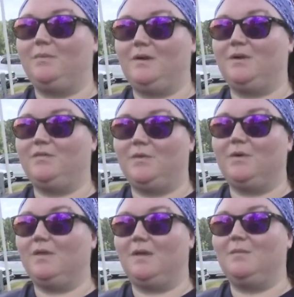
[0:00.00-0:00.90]
you know, for
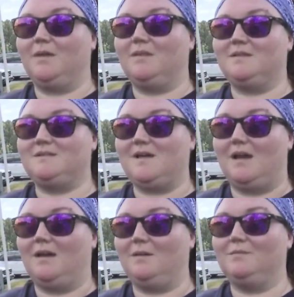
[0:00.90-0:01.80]
them in this
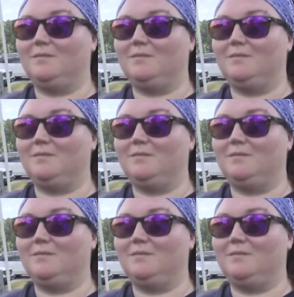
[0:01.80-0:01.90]
time.